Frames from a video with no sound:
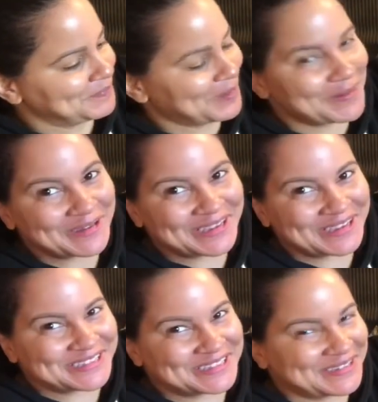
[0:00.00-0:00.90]

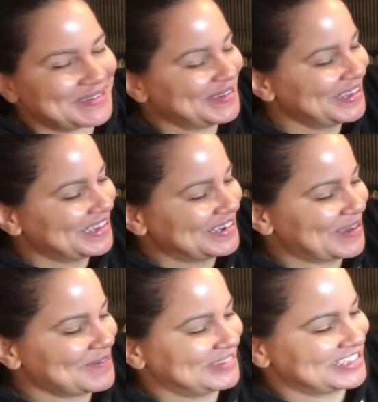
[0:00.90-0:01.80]
Okay, so now
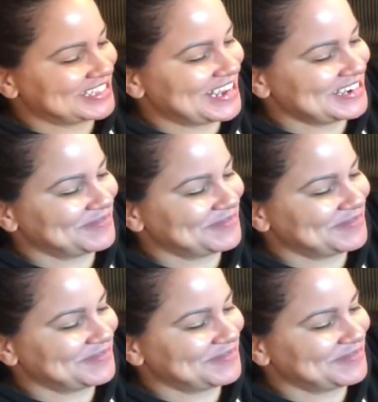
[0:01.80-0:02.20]
I'm excited